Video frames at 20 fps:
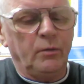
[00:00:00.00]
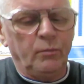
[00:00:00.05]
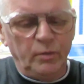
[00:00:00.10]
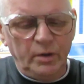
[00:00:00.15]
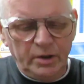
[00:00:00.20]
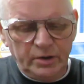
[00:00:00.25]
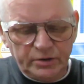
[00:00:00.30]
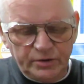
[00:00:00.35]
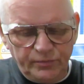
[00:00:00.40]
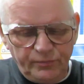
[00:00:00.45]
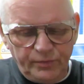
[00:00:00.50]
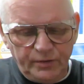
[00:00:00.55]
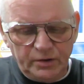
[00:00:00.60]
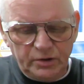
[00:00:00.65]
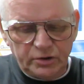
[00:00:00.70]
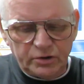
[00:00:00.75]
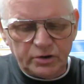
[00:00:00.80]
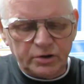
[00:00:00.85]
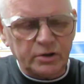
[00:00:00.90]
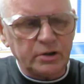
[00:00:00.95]
When it's
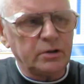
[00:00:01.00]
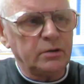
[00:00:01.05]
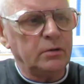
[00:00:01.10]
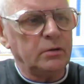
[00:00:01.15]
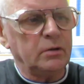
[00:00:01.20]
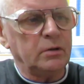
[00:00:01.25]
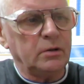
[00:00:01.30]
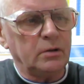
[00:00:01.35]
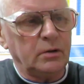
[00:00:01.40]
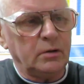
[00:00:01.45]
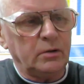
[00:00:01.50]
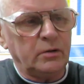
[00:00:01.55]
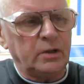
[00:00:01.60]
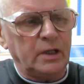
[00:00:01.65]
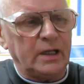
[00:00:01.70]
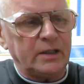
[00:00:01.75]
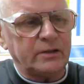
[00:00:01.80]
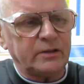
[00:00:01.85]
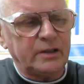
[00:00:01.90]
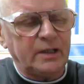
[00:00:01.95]
finished
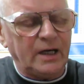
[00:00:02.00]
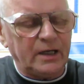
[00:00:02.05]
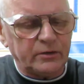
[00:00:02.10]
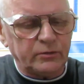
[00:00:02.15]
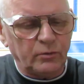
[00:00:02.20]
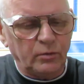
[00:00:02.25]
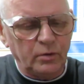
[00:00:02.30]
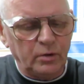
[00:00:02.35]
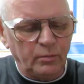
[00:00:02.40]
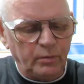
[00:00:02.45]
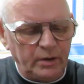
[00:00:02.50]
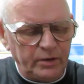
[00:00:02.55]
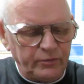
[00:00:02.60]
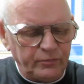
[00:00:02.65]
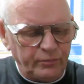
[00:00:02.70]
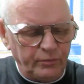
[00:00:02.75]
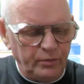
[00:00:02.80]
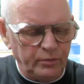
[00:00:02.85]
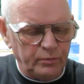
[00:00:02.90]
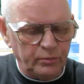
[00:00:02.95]
that cut all the way
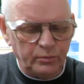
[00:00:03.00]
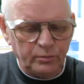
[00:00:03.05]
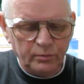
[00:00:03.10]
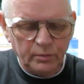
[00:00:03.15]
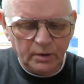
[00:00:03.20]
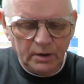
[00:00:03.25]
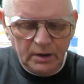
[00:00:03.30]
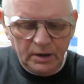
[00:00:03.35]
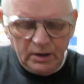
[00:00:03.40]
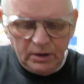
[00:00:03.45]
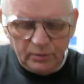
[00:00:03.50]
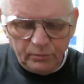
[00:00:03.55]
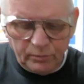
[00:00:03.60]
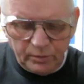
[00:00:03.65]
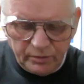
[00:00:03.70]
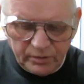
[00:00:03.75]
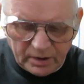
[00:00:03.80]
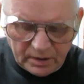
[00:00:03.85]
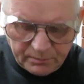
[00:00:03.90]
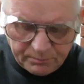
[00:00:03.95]
through,
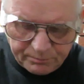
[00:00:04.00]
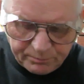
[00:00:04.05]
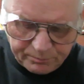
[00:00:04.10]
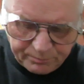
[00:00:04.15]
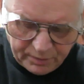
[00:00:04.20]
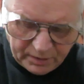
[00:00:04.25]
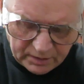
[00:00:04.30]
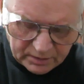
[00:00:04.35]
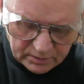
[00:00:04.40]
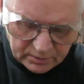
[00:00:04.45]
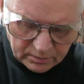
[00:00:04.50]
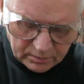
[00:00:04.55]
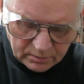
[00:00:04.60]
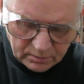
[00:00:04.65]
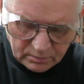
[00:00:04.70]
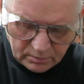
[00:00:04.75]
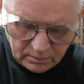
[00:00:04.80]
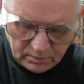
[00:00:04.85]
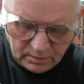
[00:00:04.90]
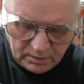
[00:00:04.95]
we then pick
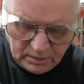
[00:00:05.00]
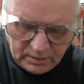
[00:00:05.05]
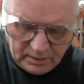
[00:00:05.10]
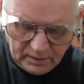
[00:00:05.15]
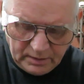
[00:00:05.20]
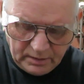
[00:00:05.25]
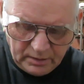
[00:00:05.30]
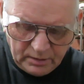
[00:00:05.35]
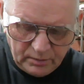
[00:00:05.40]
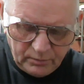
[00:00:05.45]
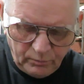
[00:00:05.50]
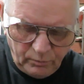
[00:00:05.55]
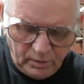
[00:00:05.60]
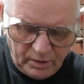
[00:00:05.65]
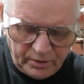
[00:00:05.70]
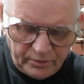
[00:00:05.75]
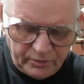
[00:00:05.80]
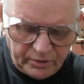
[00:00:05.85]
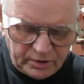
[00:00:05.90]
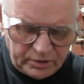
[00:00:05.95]

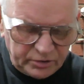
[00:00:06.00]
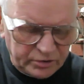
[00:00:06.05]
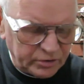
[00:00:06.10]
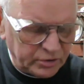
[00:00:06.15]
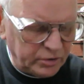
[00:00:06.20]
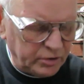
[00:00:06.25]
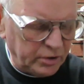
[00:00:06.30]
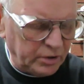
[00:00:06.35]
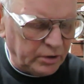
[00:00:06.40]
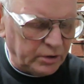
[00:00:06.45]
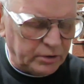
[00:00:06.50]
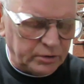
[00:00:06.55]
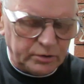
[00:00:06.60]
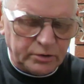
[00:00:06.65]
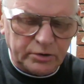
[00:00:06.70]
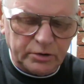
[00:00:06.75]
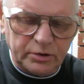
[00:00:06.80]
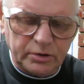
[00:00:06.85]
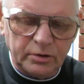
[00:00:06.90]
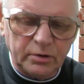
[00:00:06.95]
one of these
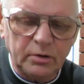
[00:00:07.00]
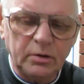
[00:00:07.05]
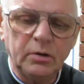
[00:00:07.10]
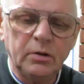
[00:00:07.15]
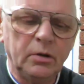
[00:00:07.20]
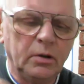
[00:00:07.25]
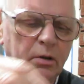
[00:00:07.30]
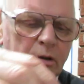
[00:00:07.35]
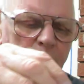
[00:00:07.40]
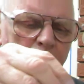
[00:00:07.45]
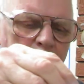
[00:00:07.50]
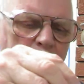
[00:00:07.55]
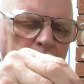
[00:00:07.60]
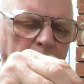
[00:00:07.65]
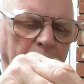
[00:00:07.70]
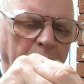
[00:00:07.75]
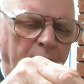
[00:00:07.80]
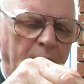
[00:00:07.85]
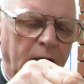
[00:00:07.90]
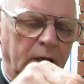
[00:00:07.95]
keys
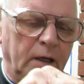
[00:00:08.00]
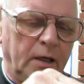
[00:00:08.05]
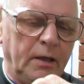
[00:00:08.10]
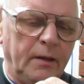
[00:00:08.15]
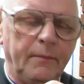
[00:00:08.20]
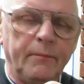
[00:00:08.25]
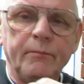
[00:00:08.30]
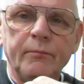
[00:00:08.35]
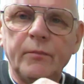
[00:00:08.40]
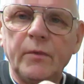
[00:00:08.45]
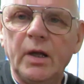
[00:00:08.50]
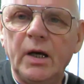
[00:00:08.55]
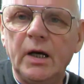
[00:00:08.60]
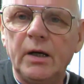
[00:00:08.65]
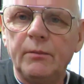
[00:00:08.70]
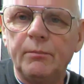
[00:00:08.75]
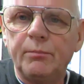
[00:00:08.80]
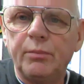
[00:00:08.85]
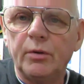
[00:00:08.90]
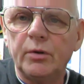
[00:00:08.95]

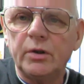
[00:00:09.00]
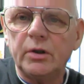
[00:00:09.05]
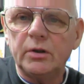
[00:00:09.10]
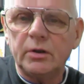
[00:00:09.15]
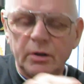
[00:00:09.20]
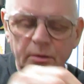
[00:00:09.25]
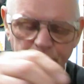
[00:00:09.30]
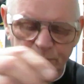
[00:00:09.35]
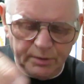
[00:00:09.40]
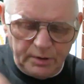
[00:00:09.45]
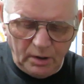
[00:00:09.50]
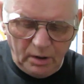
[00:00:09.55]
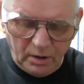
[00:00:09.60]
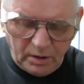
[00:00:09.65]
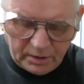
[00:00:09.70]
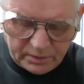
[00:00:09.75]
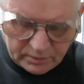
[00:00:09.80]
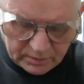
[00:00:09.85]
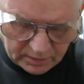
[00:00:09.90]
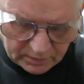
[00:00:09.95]
and put in the
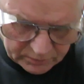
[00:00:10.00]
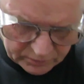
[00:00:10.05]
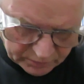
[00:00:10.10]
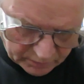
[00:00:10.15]
behind there.